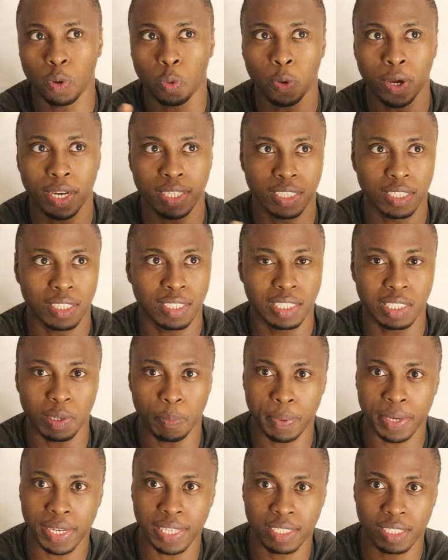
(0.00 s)
question
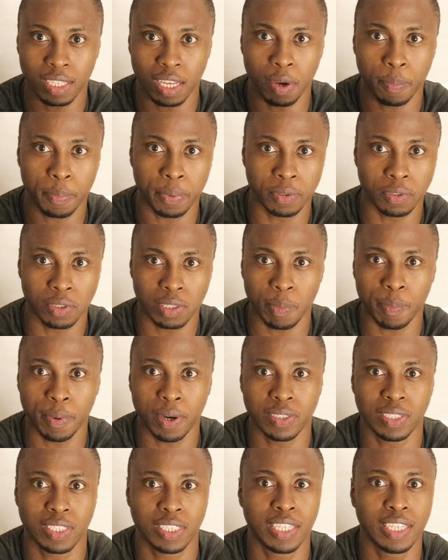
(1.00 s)
Japanese couples about